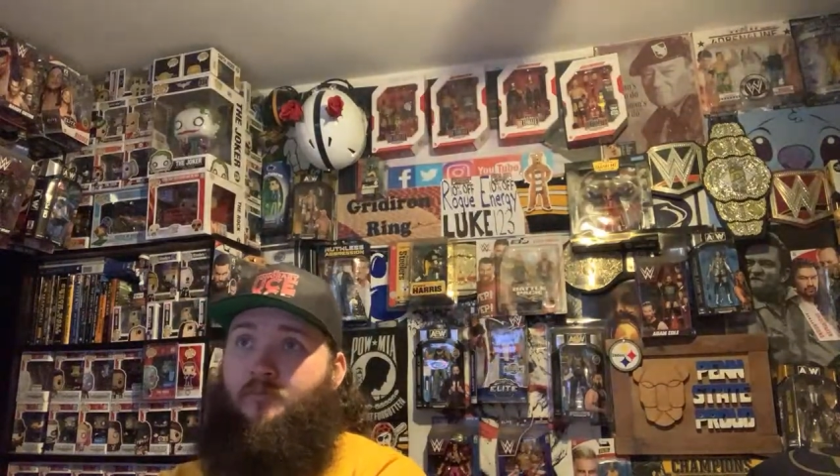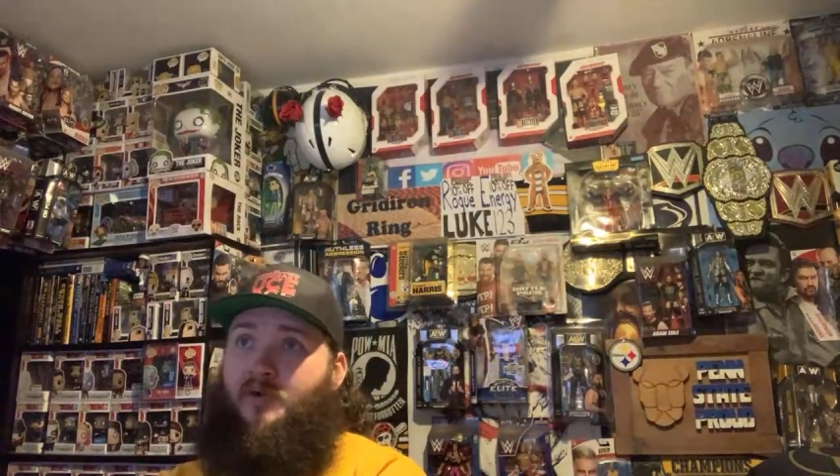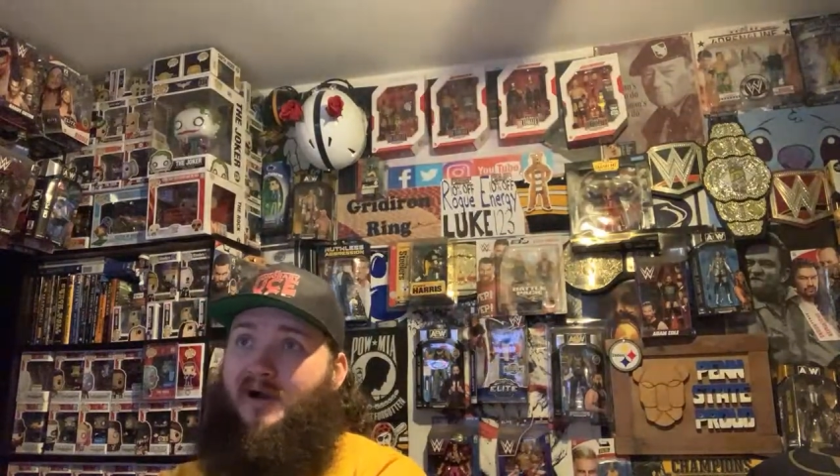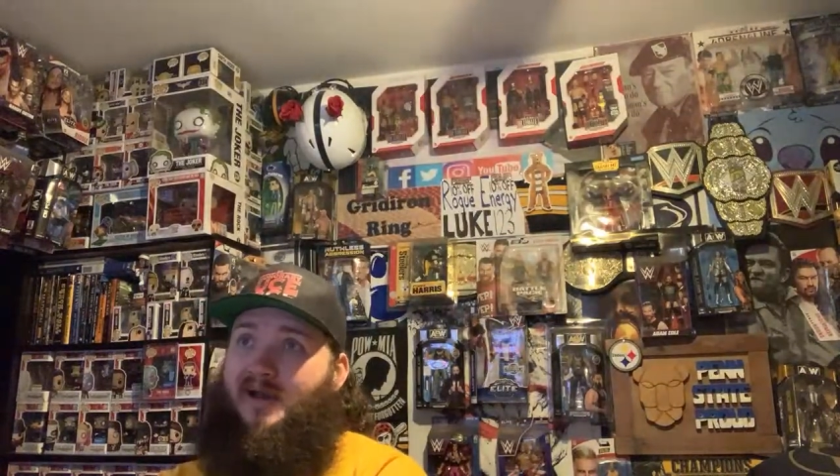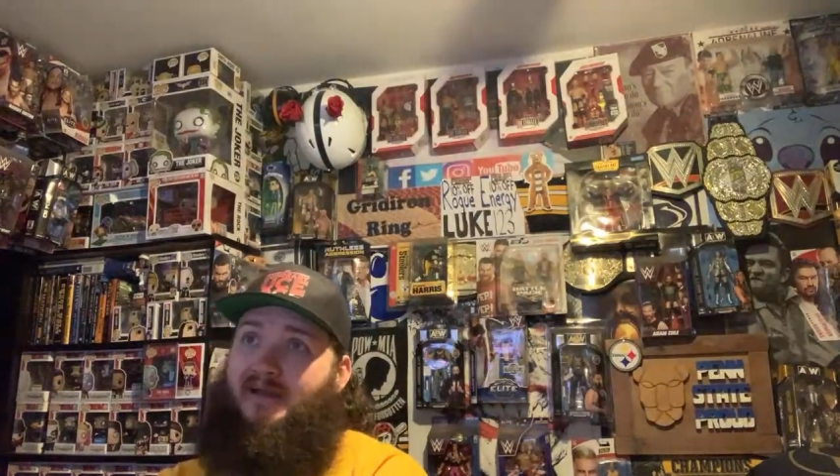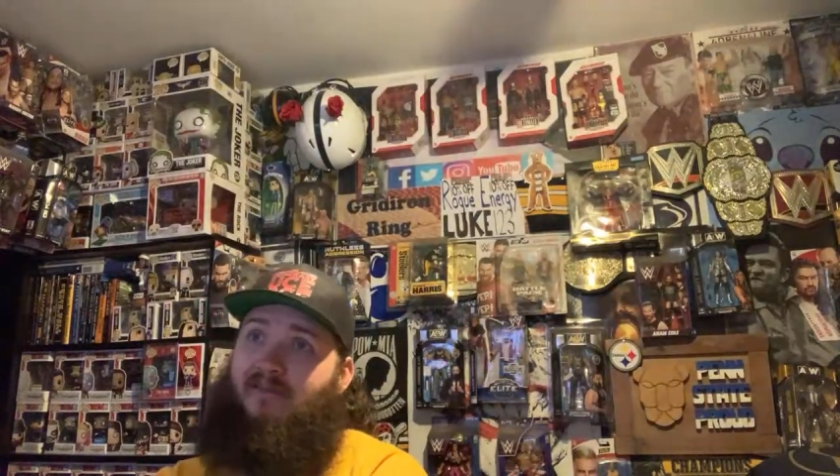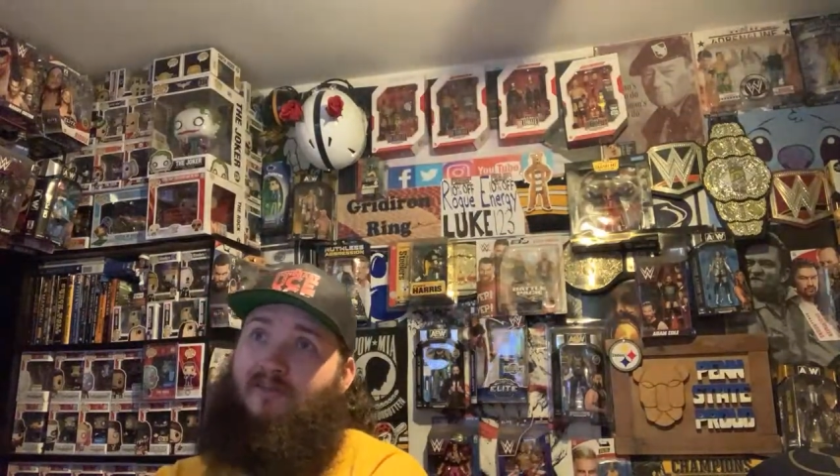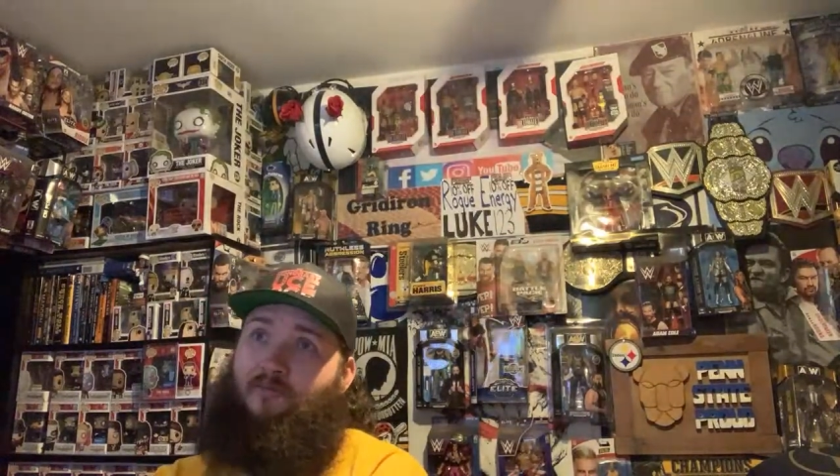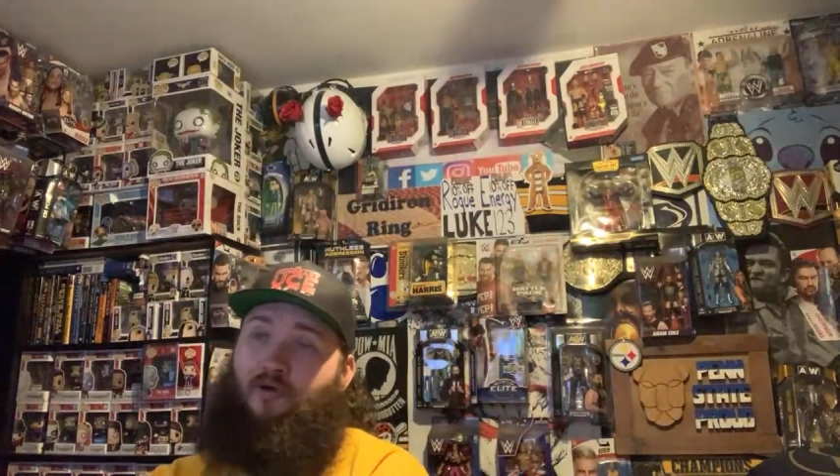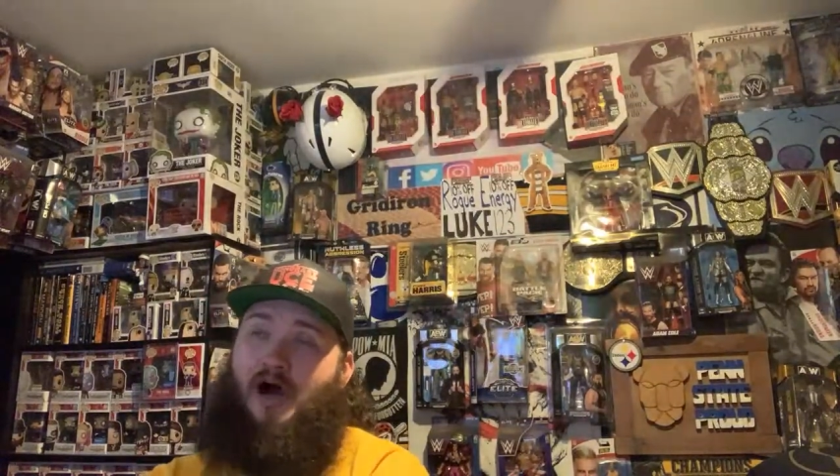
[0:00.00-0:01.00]
but the
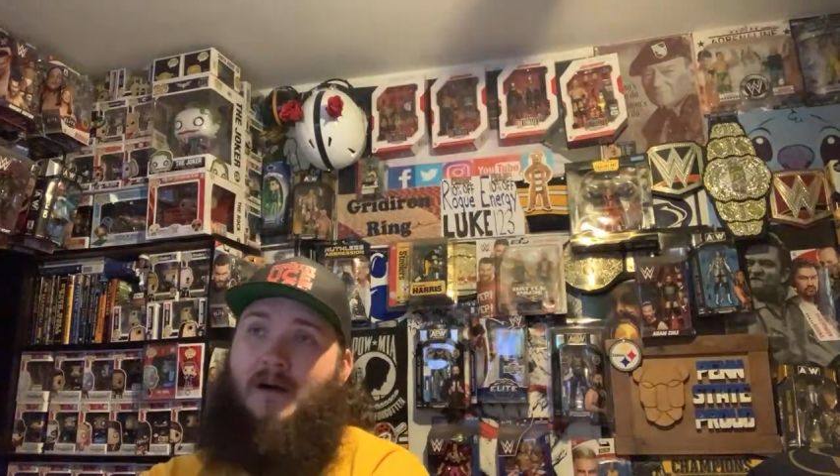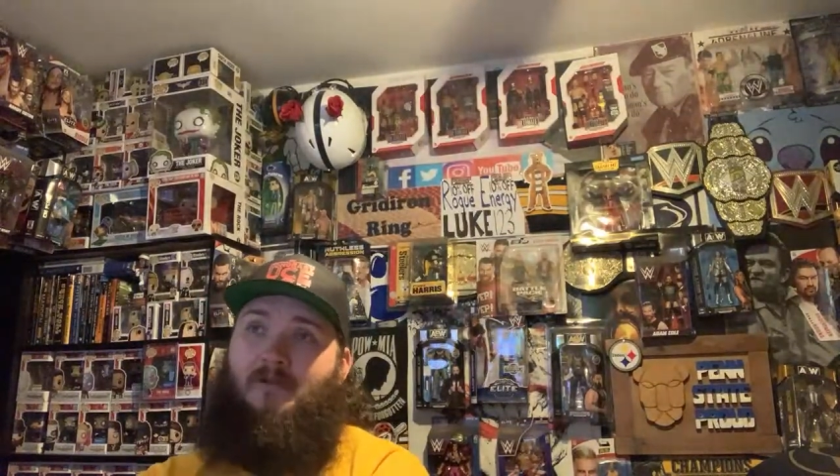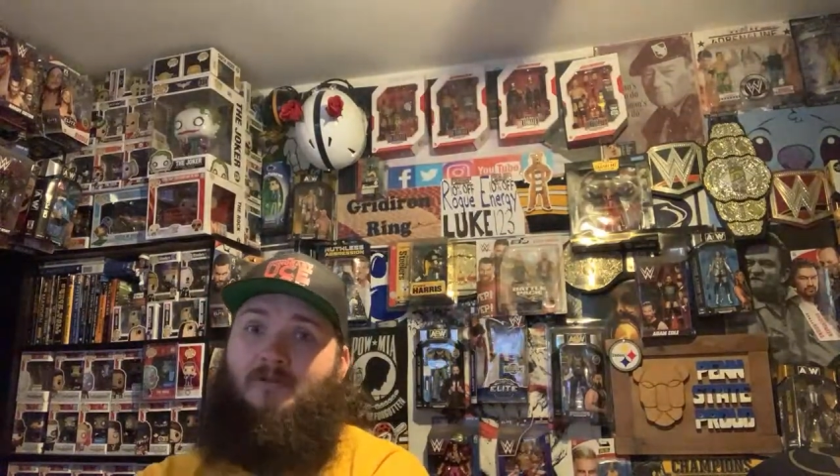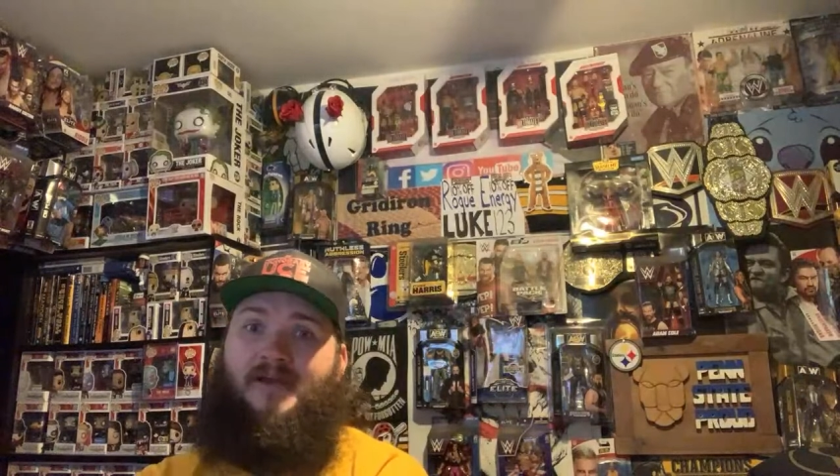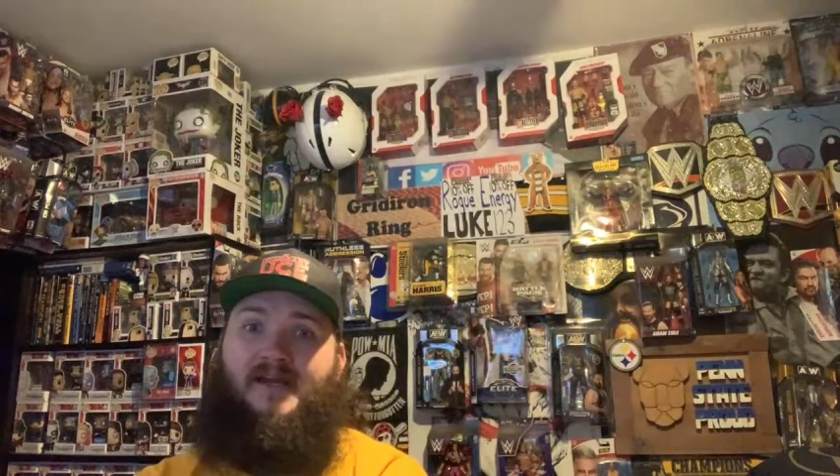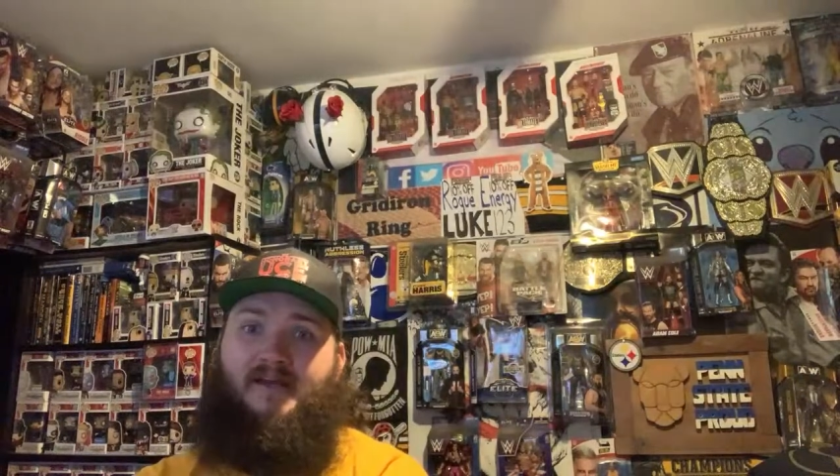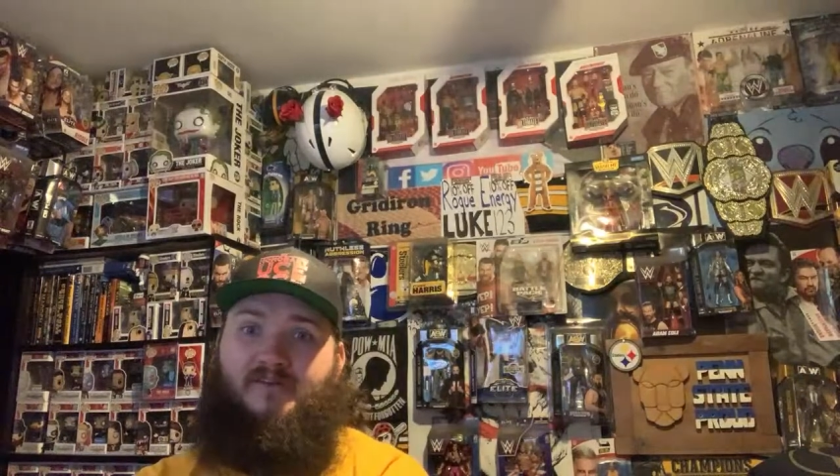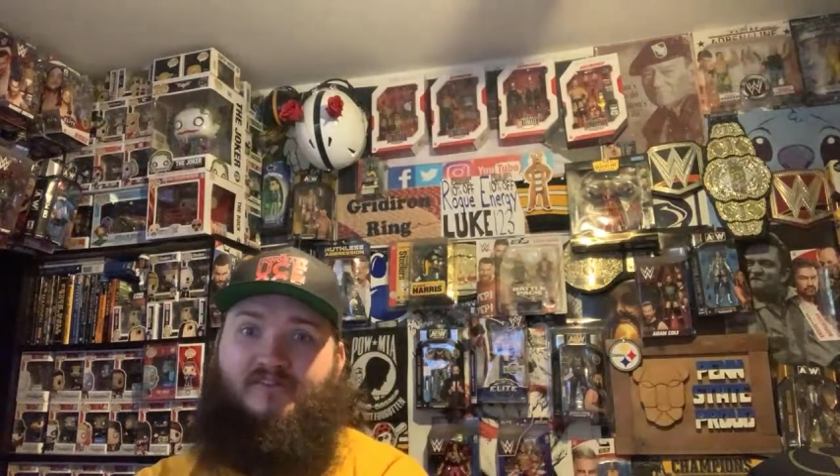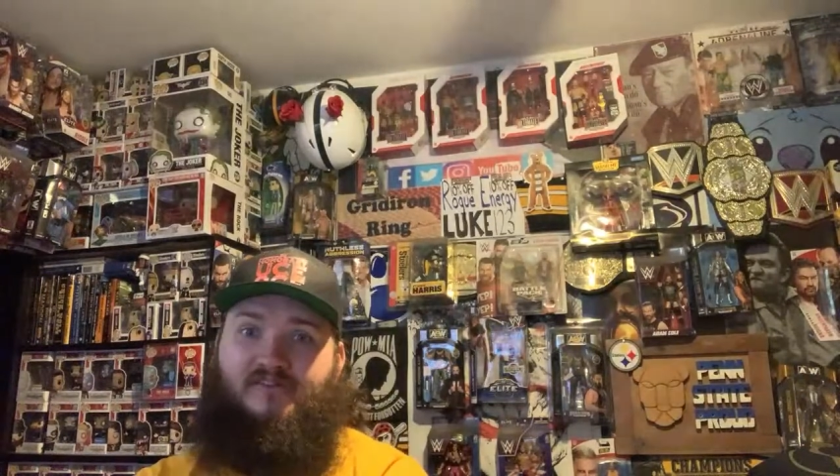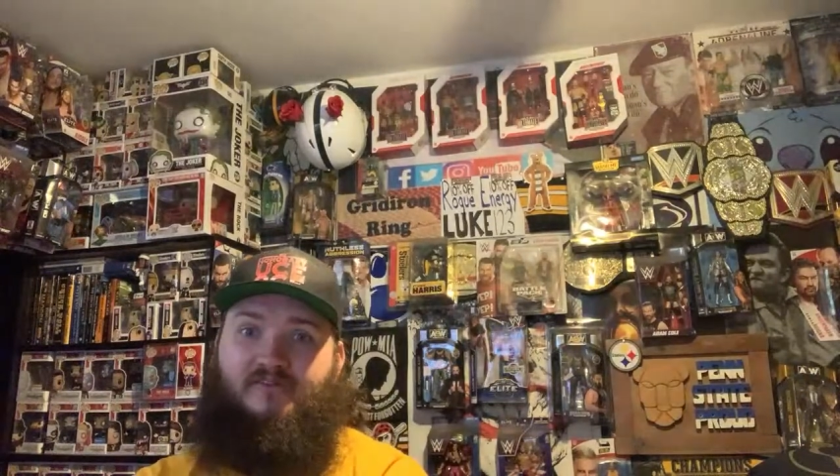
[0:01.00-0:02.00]
problem
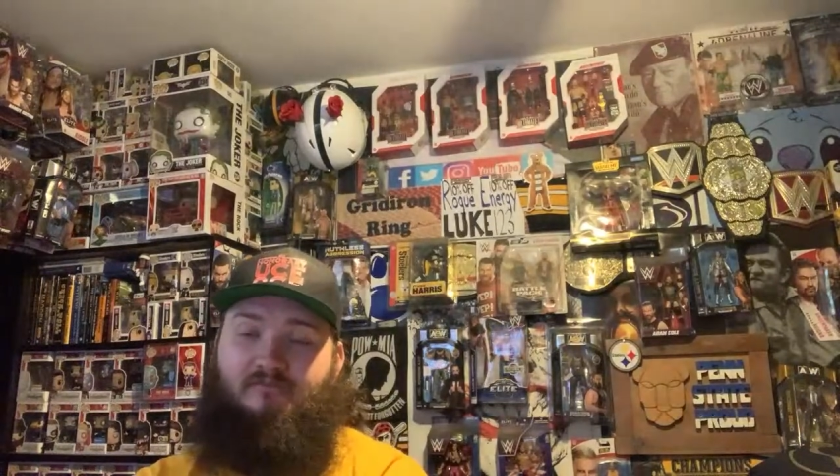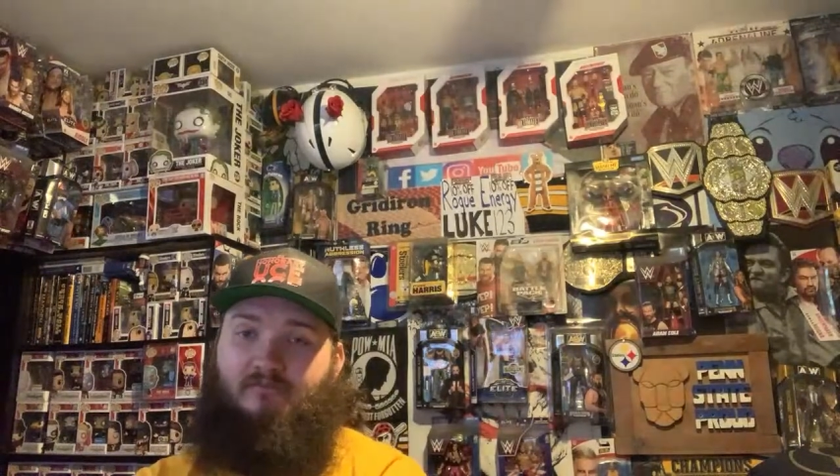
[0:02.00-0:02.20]
is,